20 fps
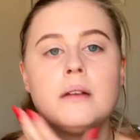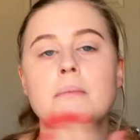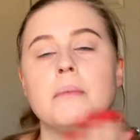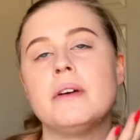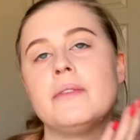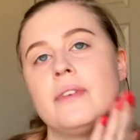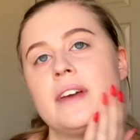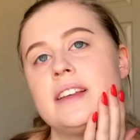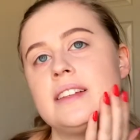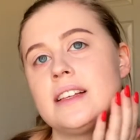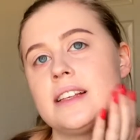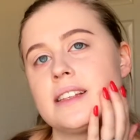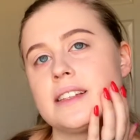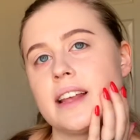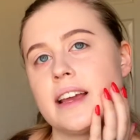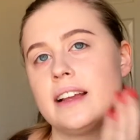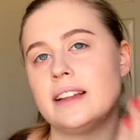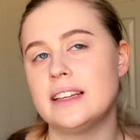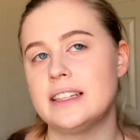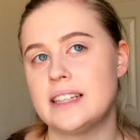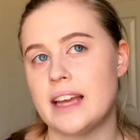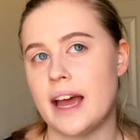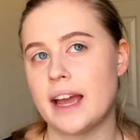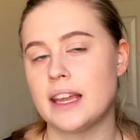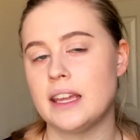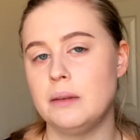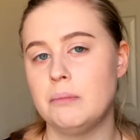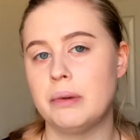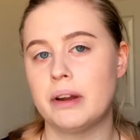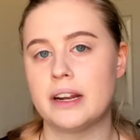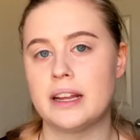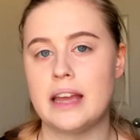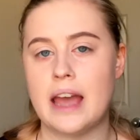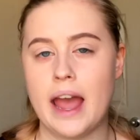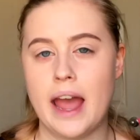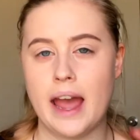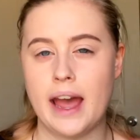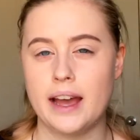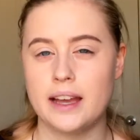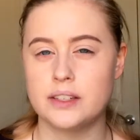My face is slightly tacky, but it
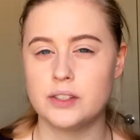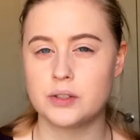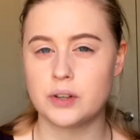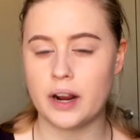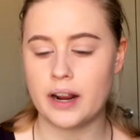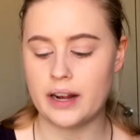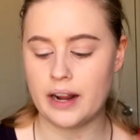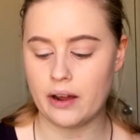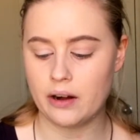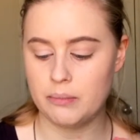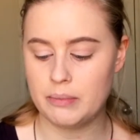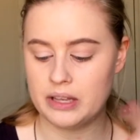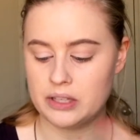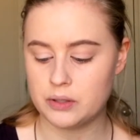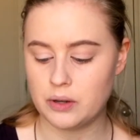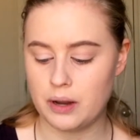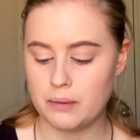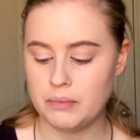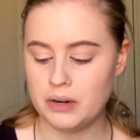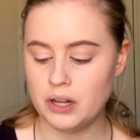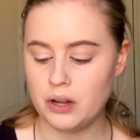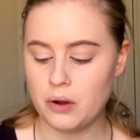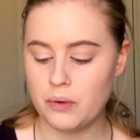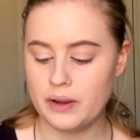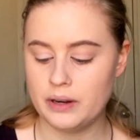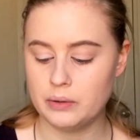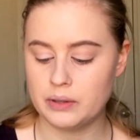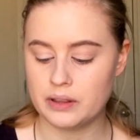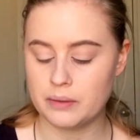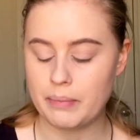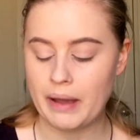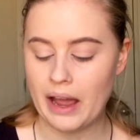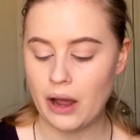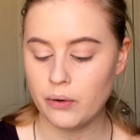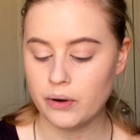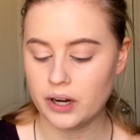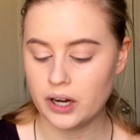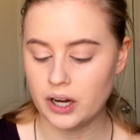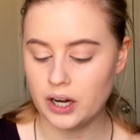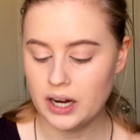has dried down a bit, so I'm gonna go in with a
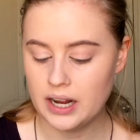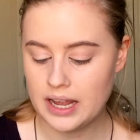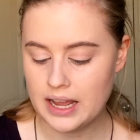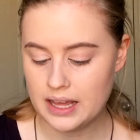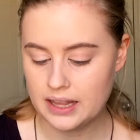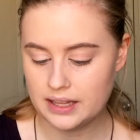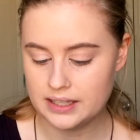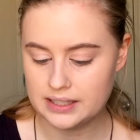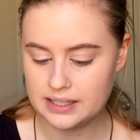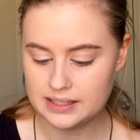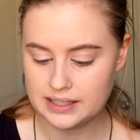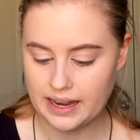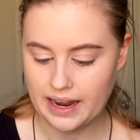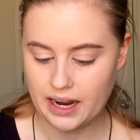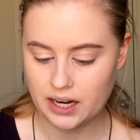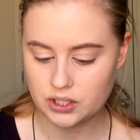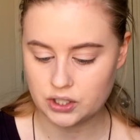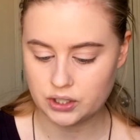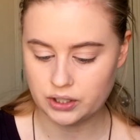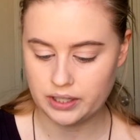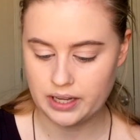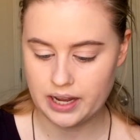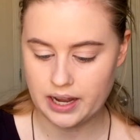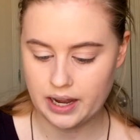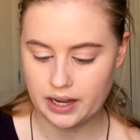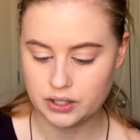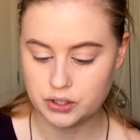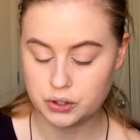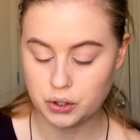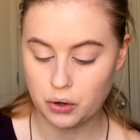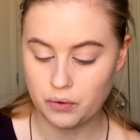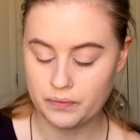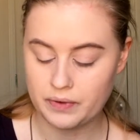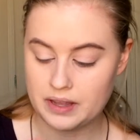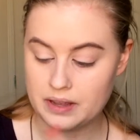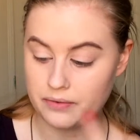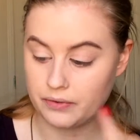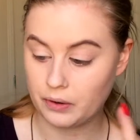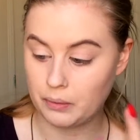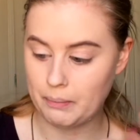powder. This is actually a
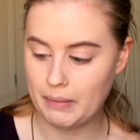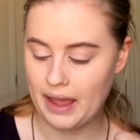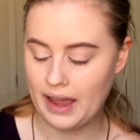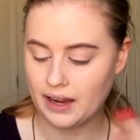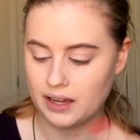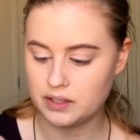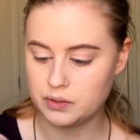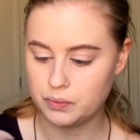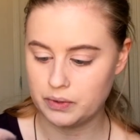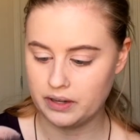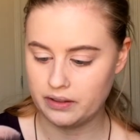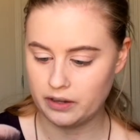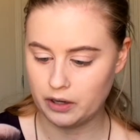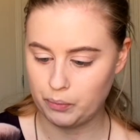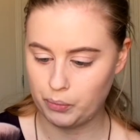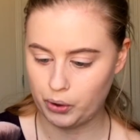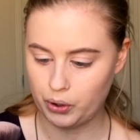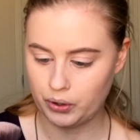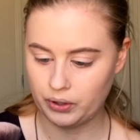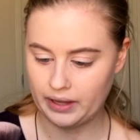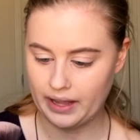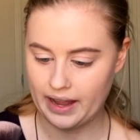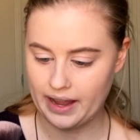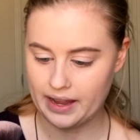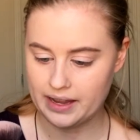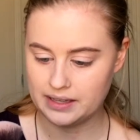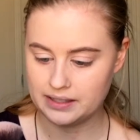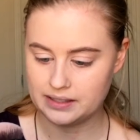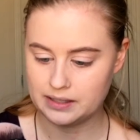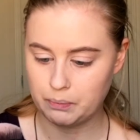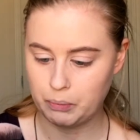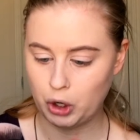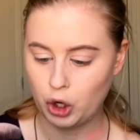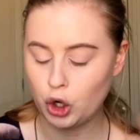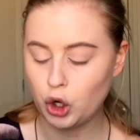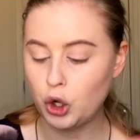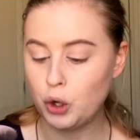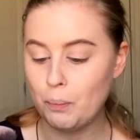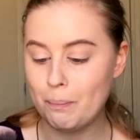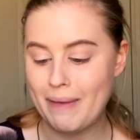trophy from MAC. It's one of their pearl
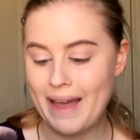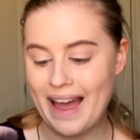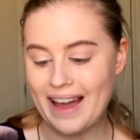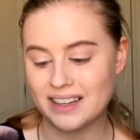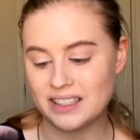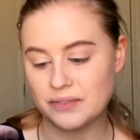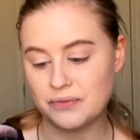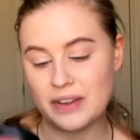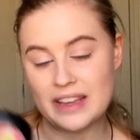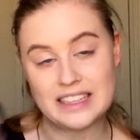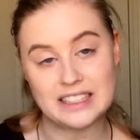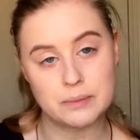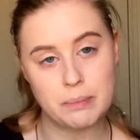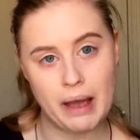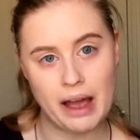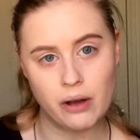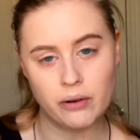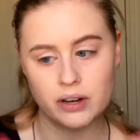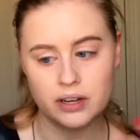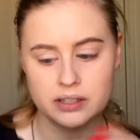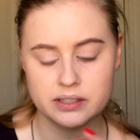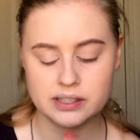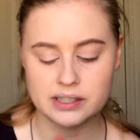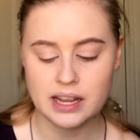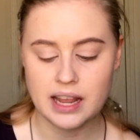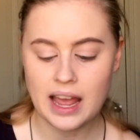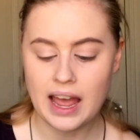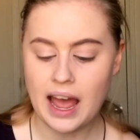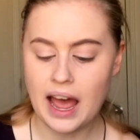matte face powders.